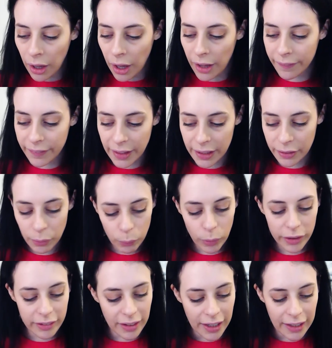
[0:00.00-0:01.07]
And then what
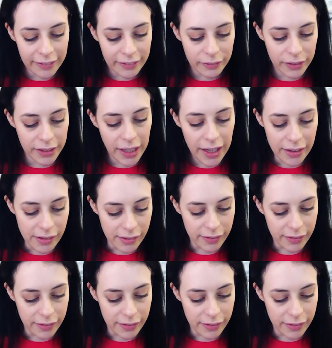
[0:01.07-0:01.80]
did I answer in the end?